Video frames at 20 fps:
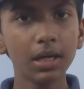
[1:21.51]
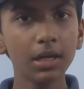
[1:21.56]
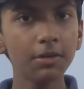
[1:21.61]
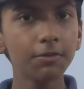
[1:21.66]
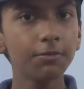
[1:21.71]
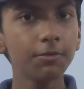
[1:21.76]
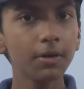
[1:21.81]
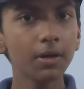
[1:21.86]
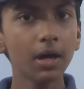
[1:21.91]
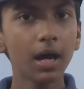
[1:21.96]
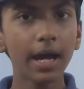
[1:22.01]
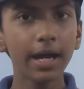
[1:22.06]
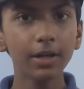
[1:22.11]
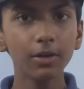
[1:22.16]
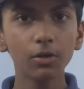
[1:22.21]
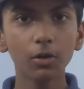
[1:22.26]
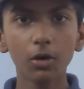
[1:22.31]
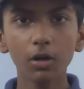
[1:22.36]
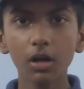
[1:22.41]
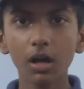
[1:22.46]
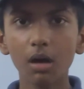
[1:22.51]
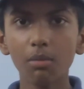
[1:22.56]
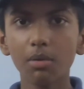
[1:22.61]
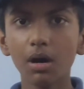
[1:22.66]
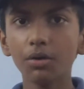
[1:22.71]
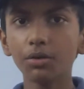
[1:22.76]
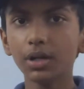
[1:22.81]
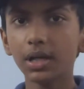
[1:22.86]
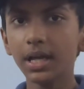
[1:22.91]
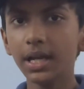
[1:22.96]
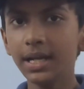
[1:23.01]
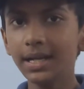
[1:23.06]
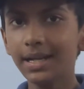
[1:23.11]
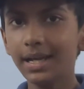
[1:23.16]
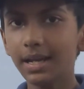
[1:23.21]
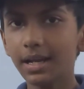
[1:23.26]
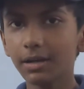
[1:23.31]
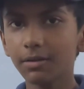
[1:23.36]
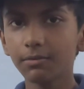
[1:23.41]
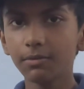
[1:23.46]
If I talk about
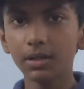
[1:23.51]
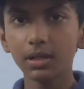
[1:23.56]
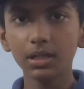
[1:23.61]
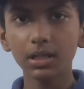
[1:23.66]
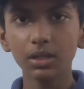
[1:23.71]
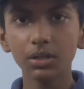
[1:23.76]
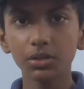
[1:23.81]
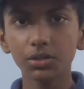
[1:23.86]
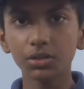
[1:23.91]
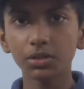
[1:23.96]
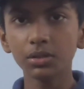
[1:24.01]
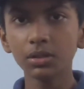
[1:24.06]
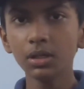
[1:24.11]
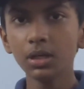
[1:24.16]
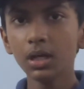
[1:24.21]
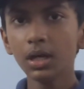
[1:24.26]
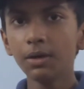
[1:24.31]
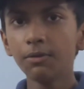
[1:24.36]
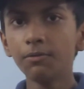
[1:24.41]
indirect variation,